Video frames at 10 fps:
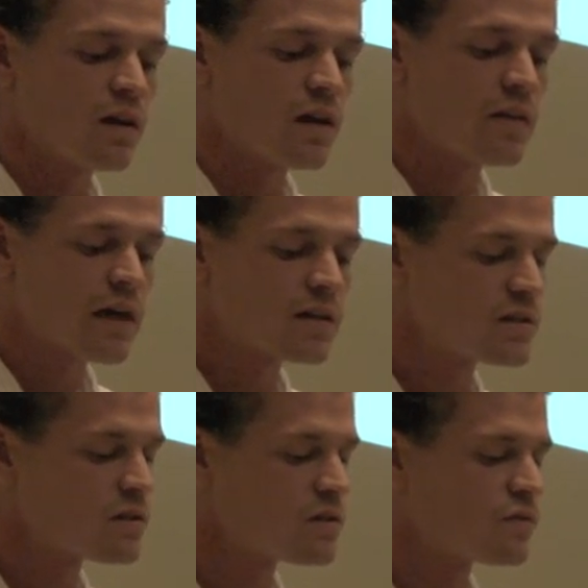And that
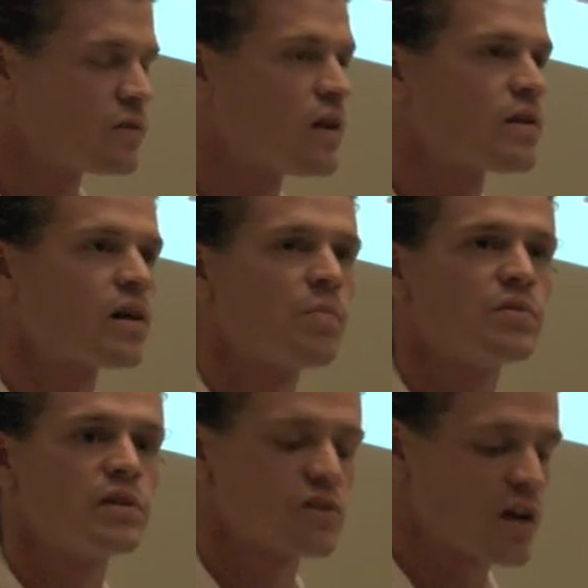continued for another
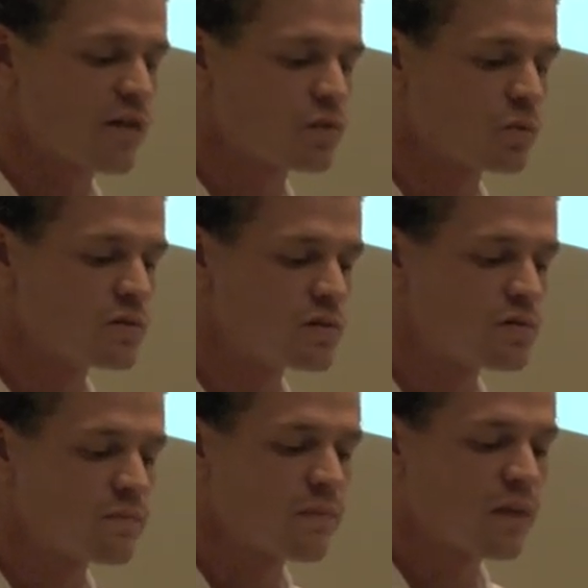couple years
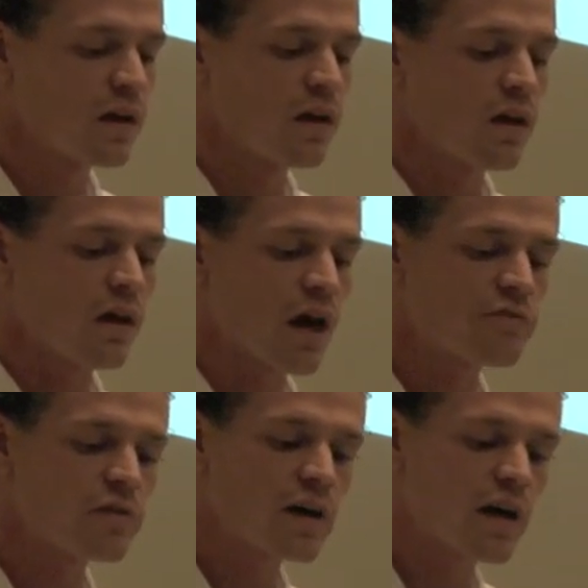afterwards.
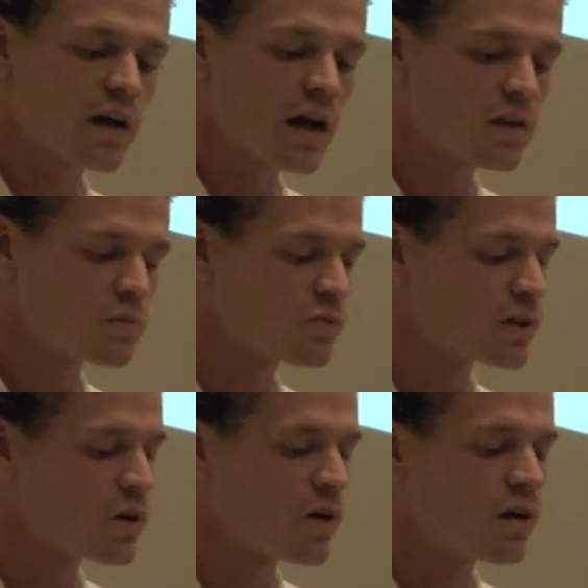After I got out of the
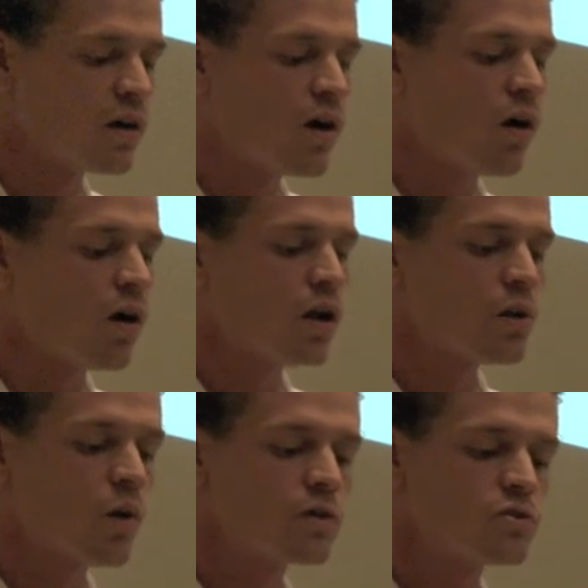Marine Corps, all
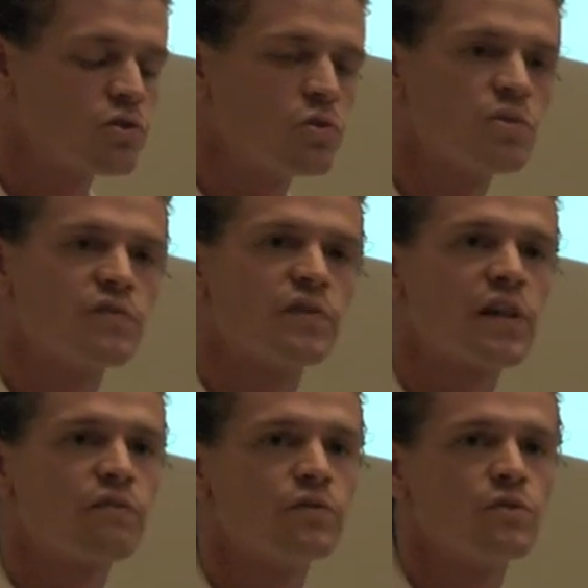I wanted to do was
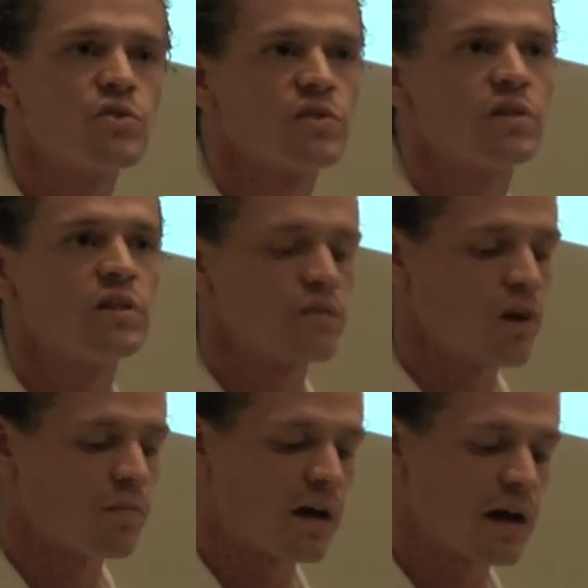forget Fallujah and leave it
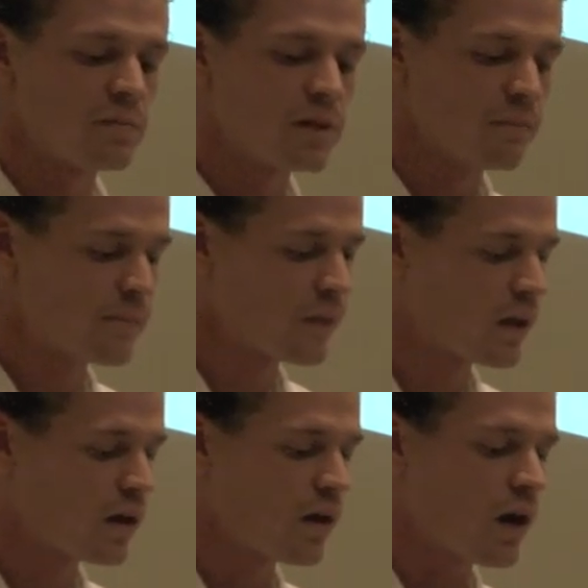all behind me.
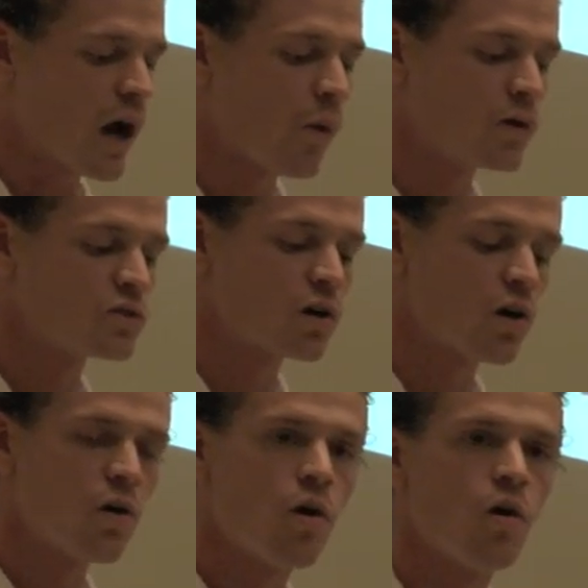I wanted to
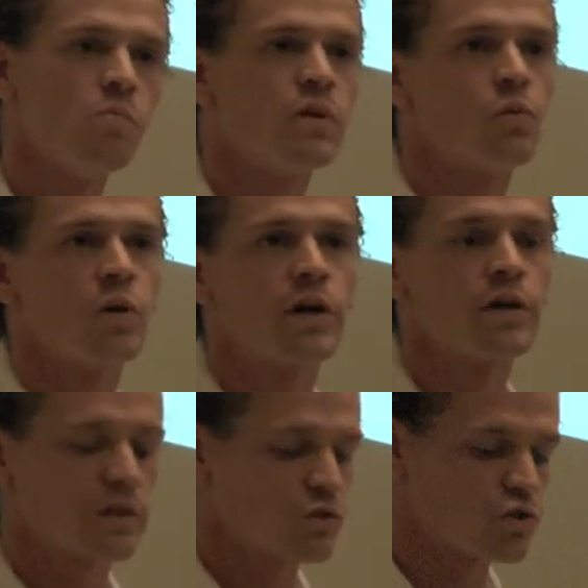go home and
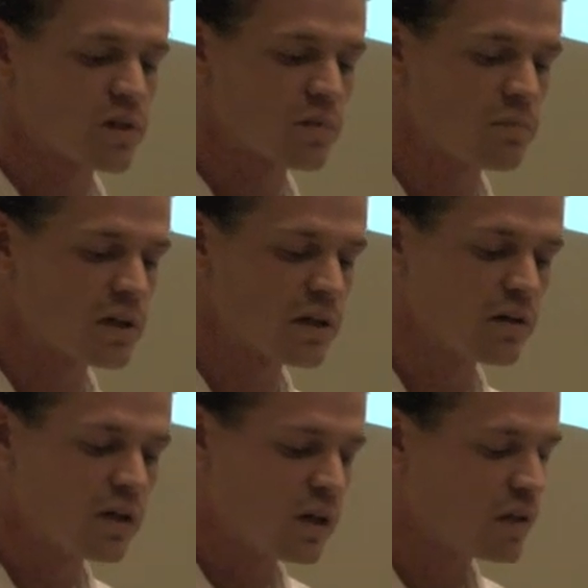work and drink
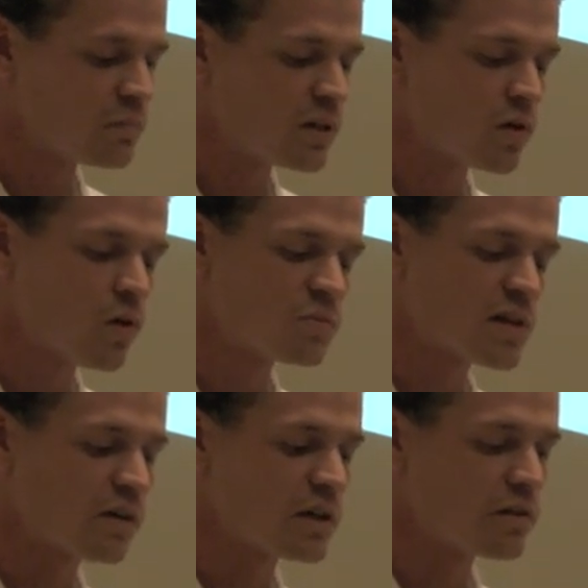beer and be the
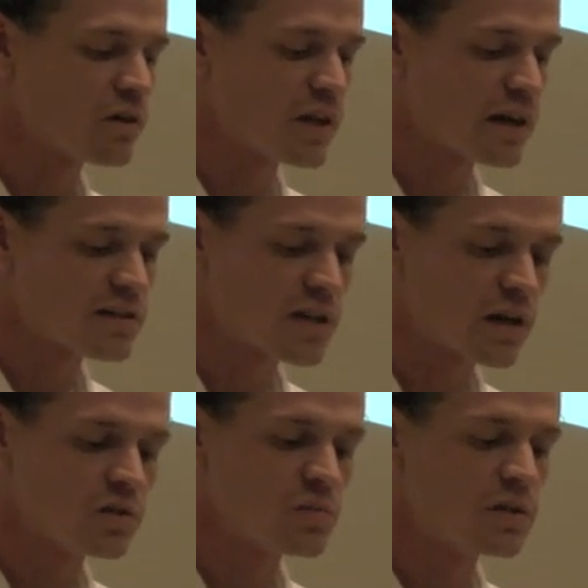hometown hero that I set
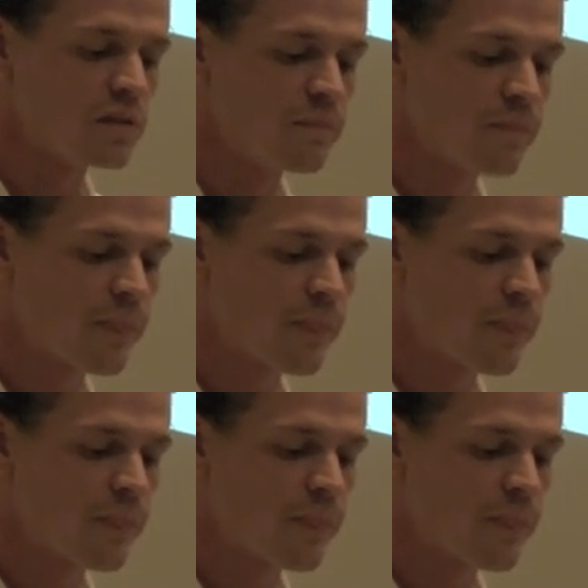out to be.